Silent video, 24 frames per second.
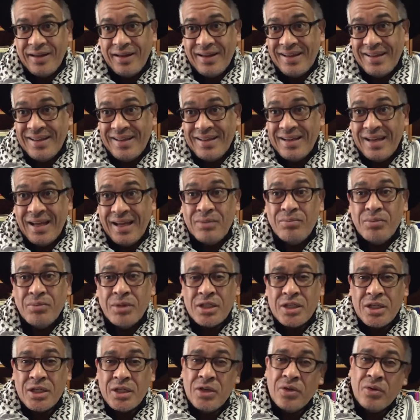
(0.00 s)
in
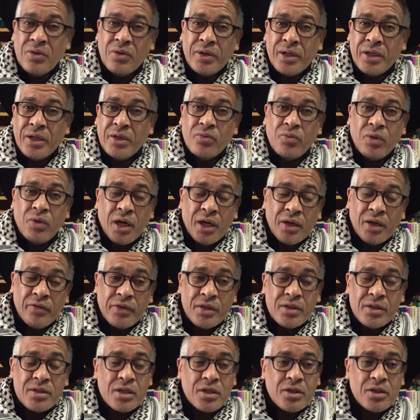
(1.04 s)
enmity or in
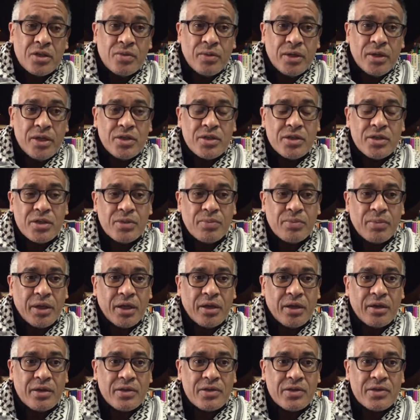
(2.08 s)
rival situations,
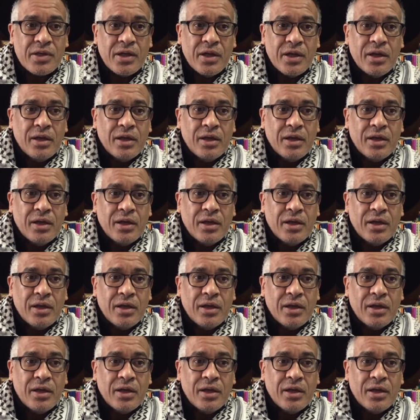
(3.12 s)
because